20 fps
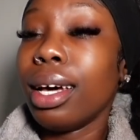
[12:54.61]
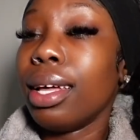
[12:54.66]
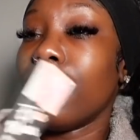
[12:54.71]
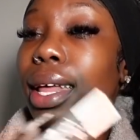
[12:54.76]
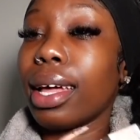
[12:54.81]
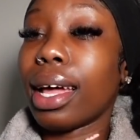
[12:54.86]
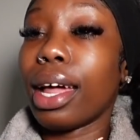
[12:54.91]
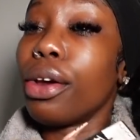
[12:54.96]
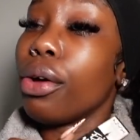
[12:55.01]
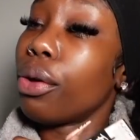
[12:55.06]

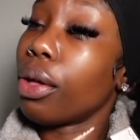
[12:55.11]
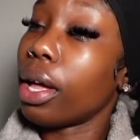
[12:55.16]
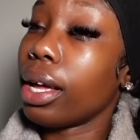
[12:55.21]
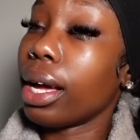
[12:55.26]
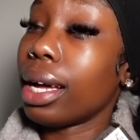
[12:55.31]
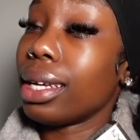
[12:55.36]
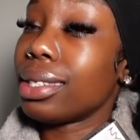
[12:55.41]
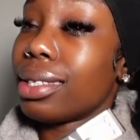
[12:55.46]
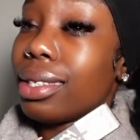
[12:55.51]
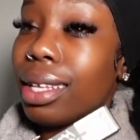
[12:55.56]
Like I know that you
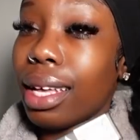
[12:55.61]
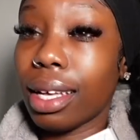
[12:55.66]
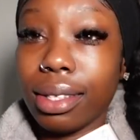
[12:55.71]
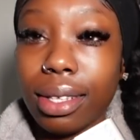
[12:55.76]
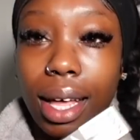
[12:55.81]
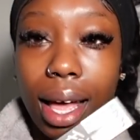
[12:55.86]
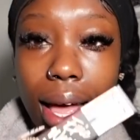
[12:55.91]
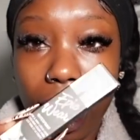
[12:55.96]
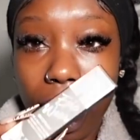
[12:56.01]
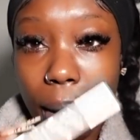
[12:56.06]
guys think
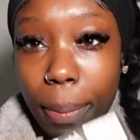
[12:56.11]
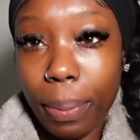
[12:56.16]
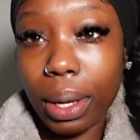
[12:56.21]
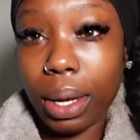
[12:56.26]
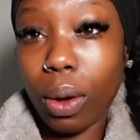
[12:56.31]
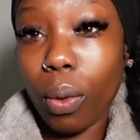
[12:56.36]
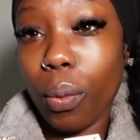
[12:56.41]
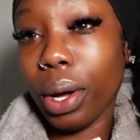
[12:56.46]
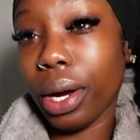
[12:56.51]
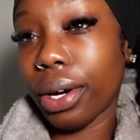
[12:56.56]
that
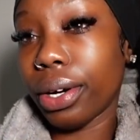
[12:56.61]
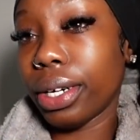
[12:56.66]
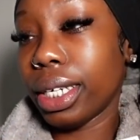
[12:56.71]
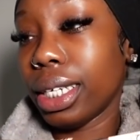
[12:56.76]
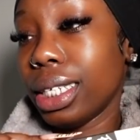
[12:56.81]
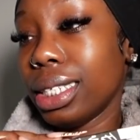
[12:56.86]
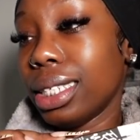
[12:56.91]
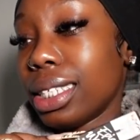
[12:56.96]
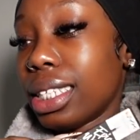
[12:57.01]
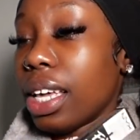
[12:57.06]
Epic Wear
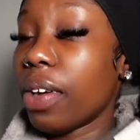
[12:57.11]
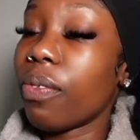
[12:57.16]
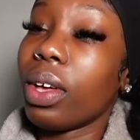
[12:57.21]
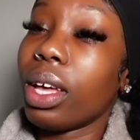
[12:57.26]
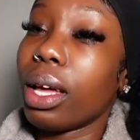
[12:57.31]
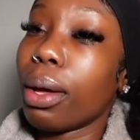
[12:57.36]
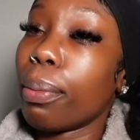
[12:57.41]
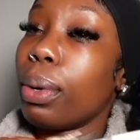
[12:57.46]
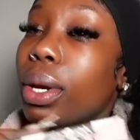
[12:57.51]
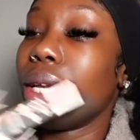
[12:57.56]
is
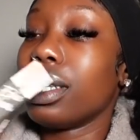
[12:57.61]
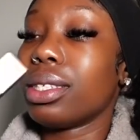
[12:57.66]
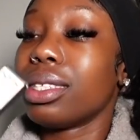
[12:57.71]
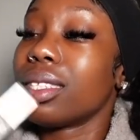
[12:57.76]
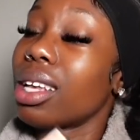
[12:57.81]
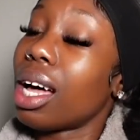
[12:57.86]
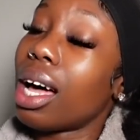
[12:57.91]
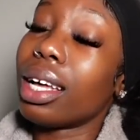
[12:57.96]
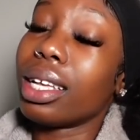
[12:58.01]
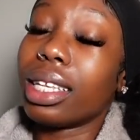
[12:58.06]
giving, but it's
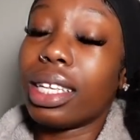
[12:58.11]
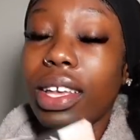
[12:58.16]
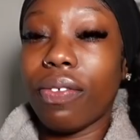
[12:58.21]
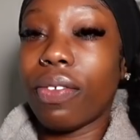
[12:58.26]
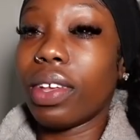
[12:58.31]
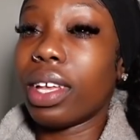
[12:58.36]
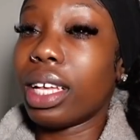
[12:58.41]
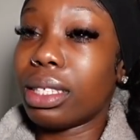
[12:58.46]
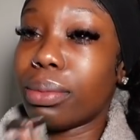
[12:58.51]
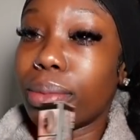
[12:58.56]
not
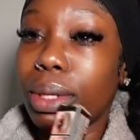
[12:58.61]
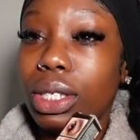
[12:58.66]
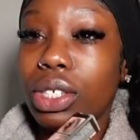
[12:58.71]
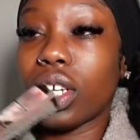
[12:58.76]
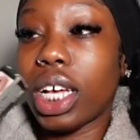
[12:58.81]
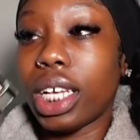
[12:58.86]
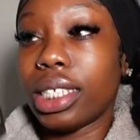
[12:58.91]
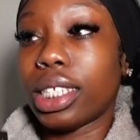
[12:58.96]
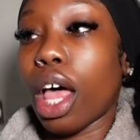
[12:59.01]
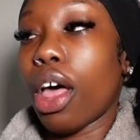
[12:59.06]
giving as much
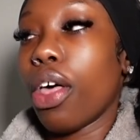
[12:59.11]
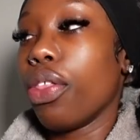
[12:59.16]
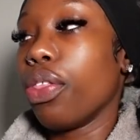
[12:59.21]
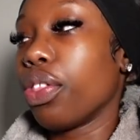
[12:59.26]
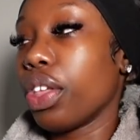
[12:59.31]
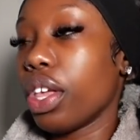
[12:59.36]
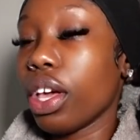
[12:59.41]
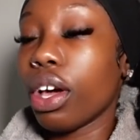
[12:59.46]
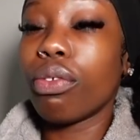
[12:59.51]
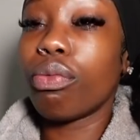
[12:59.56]
as
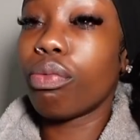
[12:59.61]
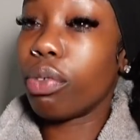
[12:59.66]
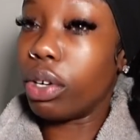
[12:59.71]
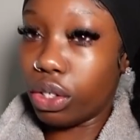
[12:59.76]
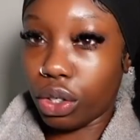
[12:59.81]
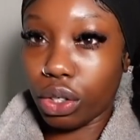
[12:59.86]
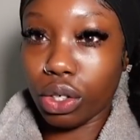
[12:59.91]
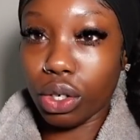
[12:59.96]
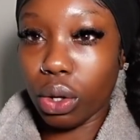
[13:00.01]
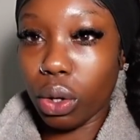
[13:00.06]
the
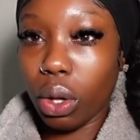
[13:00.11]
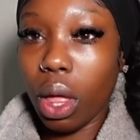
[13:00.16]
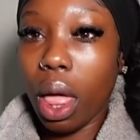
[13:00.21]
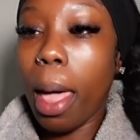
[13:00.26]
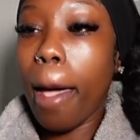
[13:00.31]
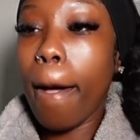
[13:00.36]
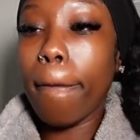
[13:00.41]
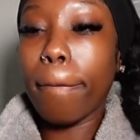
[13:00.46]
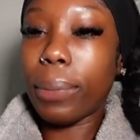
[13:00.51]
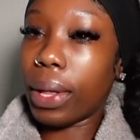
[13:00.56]
original
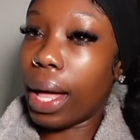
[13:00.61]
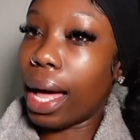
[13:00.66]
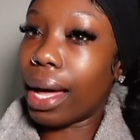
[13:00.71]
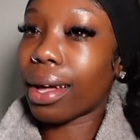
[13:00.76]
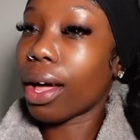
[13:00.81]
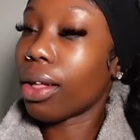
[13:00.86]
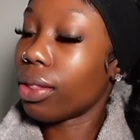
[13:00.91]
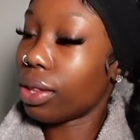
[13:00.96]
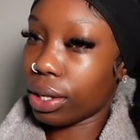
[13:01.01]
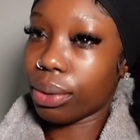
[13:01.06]

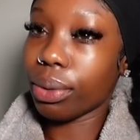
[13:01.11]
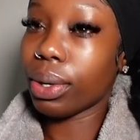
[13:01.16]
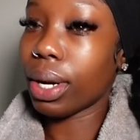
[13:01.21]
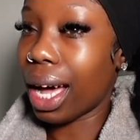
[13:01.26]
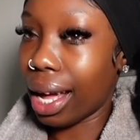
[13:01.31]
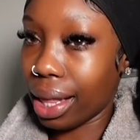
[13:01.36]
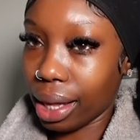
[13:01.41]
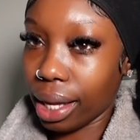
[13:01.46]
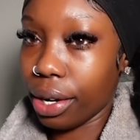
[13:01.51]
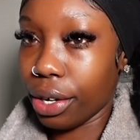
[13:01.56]
black liquid
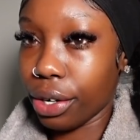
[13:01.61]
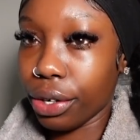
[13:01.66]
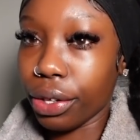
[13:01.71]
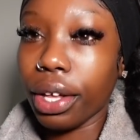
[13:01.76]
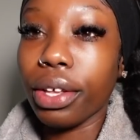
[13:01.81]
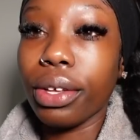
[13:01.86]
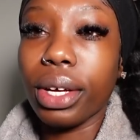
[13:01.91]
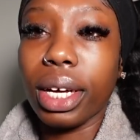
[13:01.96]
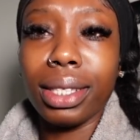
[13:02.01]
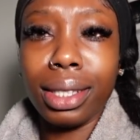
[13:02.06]
eyeliner
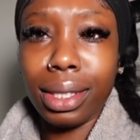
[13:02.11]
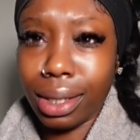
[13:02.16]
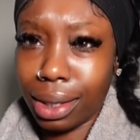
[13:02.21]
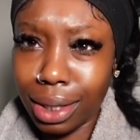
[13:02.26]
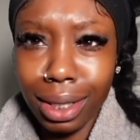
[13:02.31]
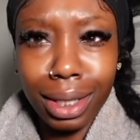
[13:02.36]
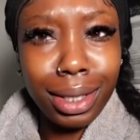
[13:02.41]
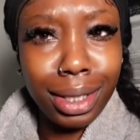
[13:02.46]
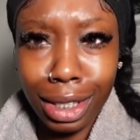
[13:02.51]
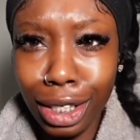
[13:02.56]
that you guys
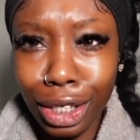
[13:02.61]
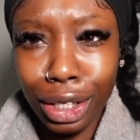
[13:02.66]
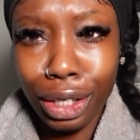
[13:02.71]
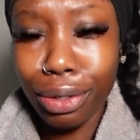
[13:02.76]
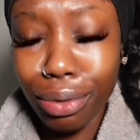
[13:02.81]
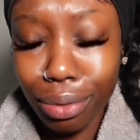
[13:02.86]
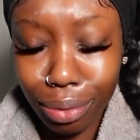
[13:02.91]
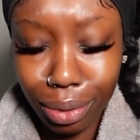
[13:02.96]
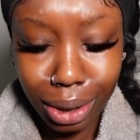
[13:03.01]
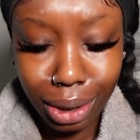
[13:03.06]
discontinued
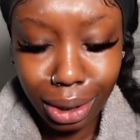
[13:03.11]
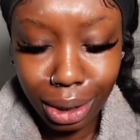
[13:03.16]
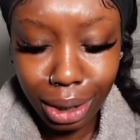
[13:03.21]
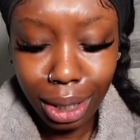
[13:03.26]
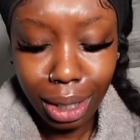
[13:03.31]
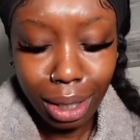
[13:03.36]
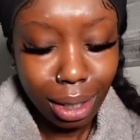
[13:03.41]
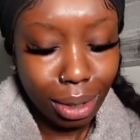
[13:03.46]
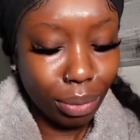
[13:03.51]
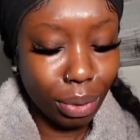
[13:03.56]

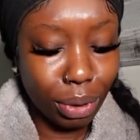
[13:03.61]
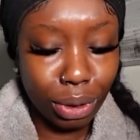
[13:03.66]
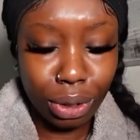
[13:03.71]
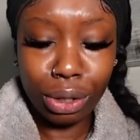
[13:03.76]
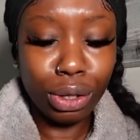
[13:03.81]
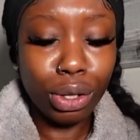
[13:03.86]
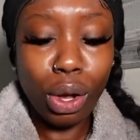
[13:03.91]
with